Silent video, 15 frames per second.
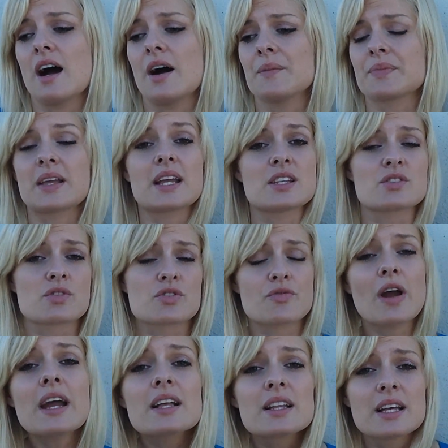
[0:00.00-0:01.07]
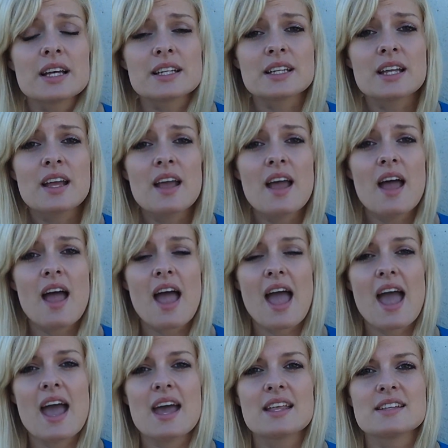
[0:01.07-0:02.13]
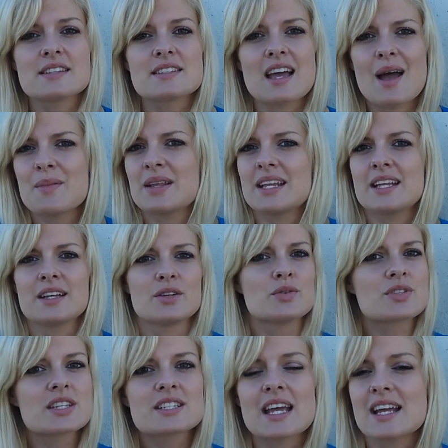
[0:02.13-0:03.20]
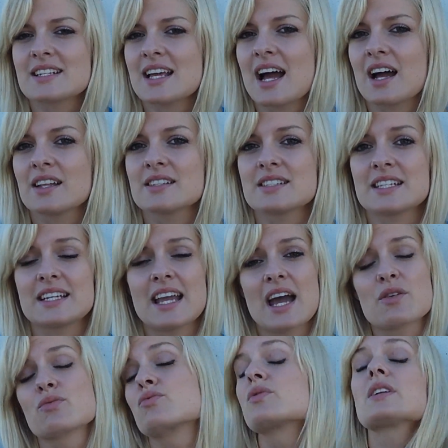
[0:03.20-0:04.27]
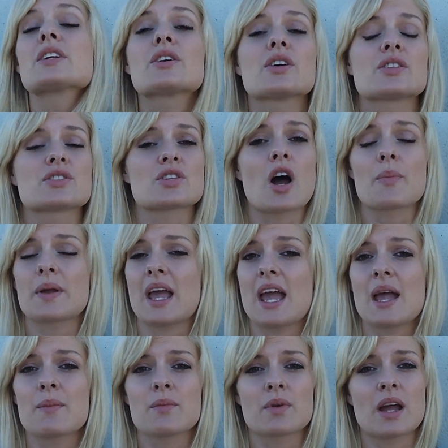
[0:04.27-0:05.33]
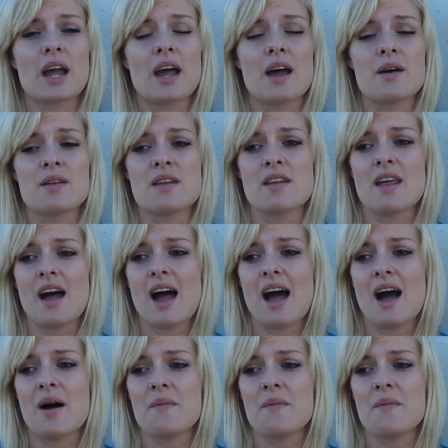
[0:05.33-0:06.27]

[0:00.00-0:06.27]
Rich Franklin, and I mean, he used his takedowns. He had really good top game, and